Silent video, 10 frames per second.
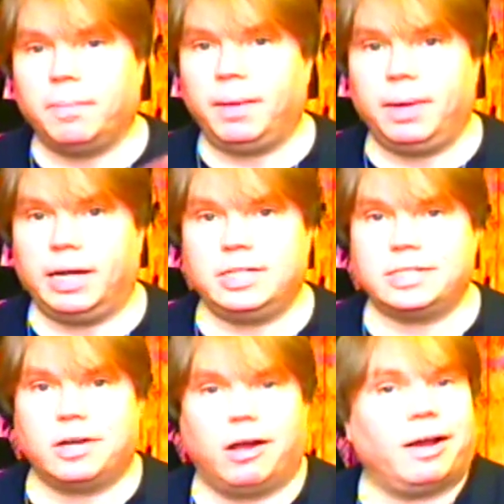maybe I'd
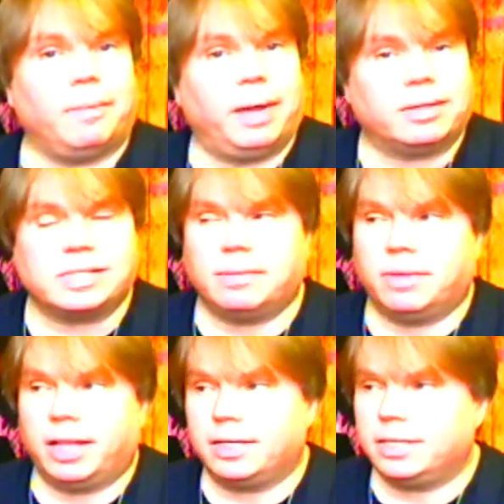just talk about some
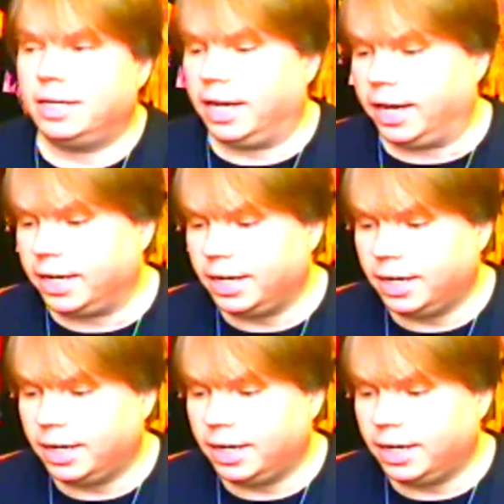of that today.